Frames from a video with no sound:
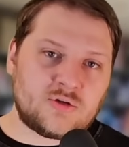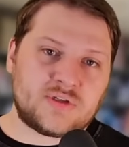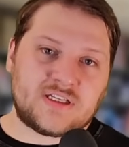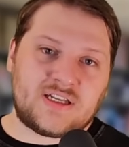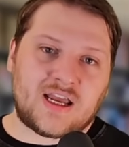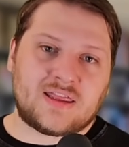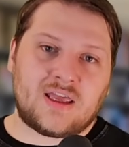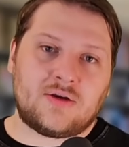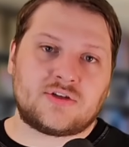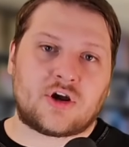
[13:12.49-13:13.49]
was a deck
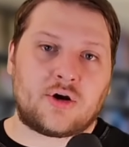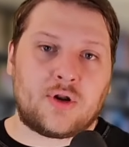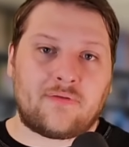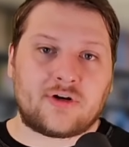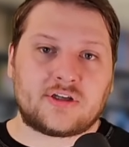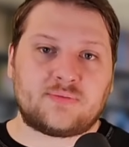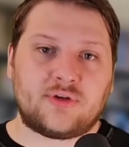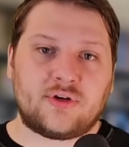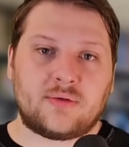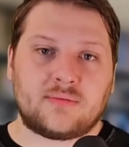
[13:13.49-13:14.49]
that used Carnivorous
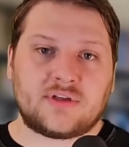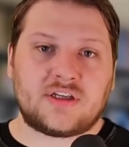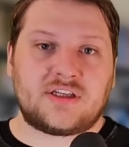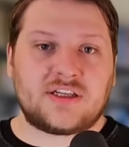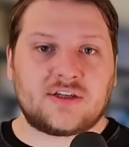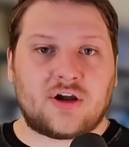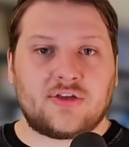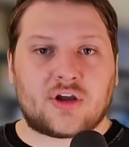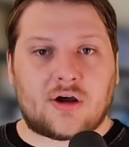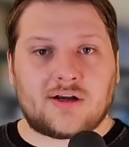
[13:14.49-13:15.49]
Bloom to discard
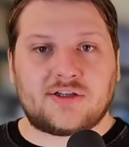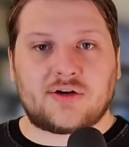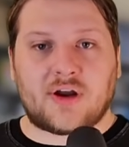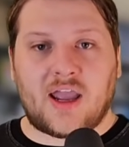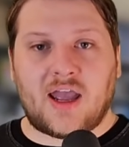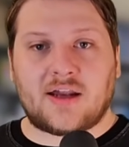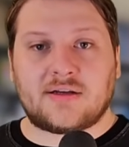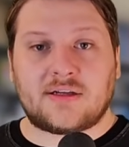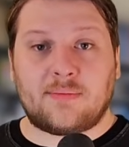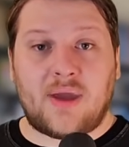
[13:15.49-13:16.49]
the cards in your
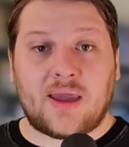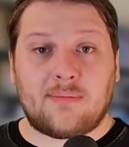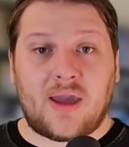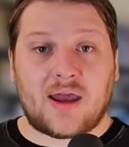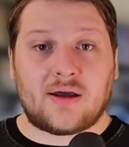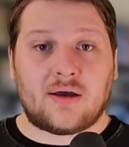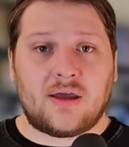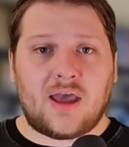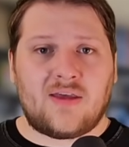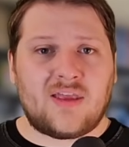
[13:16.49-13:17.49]
hand to make mana,
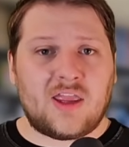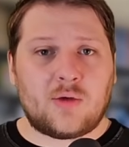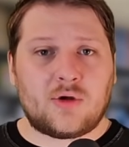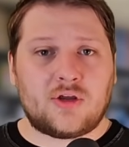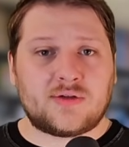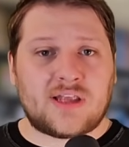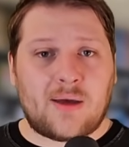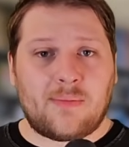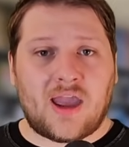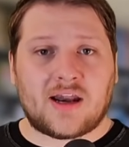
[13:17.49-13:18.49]
and then you would use
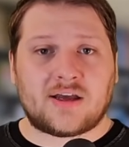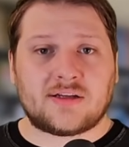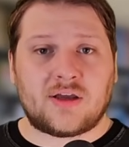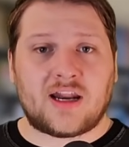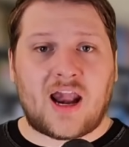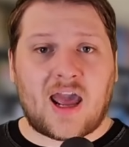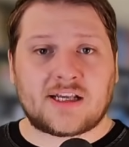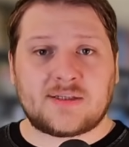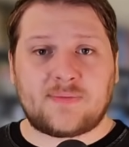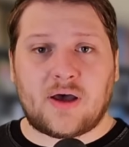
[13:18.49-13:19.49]
that mana in an
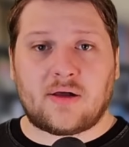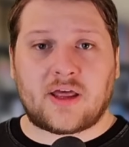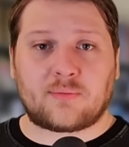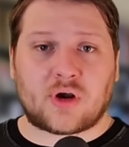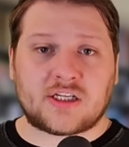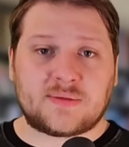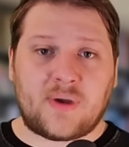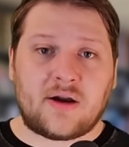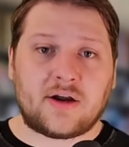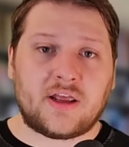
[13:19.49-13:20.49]
X spell like
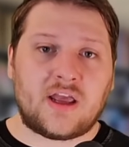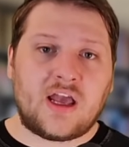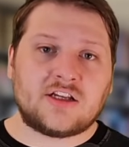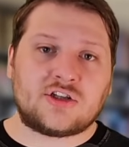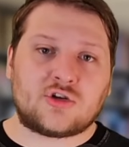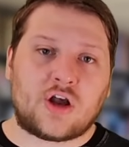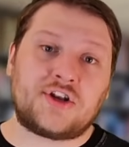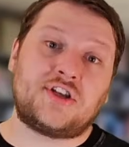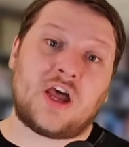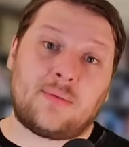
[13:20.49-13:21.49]
Prosperity to draw
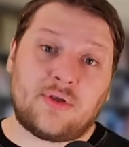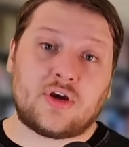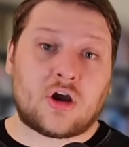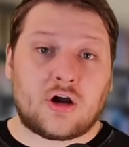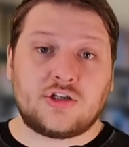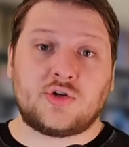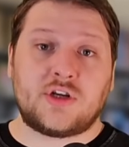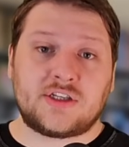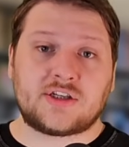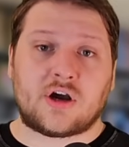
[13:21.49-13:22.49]
double the cards you
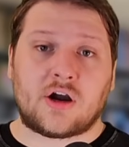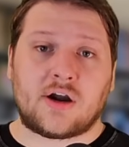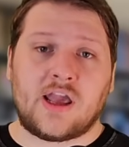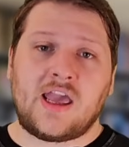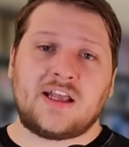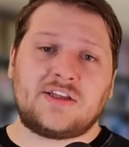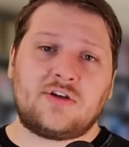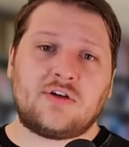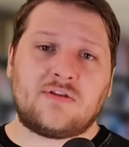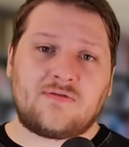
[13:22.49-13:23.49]
discard until
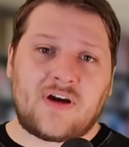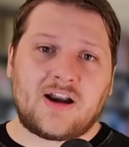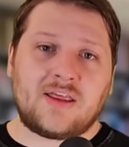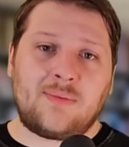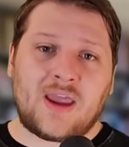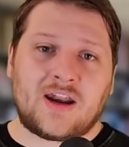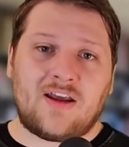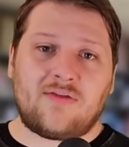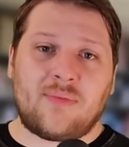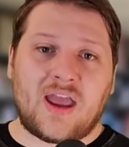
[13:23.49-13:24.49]
you could finally make
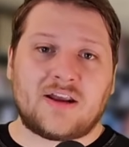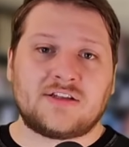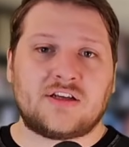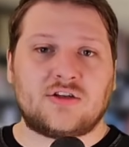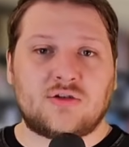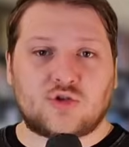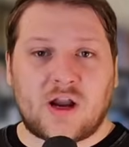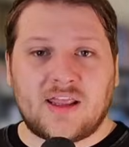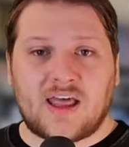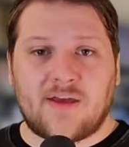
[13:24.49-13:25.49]
enough mana to
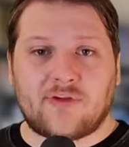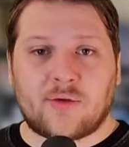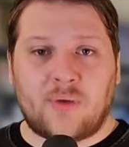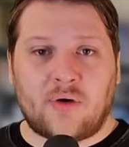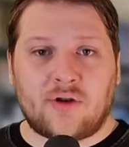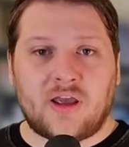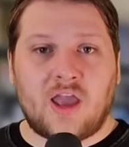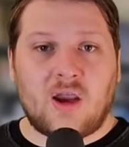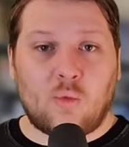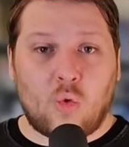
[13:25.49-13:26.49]
drain life your opponent
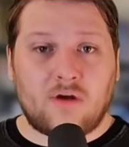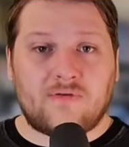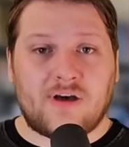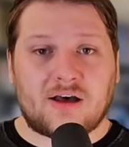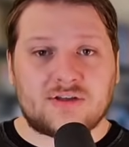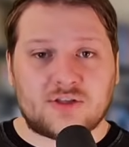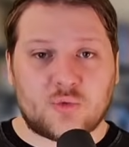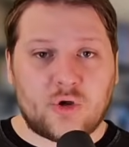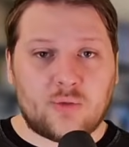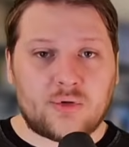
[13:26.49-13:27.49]
in one foul
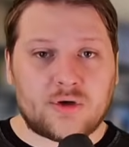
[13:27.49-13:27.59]
swoop.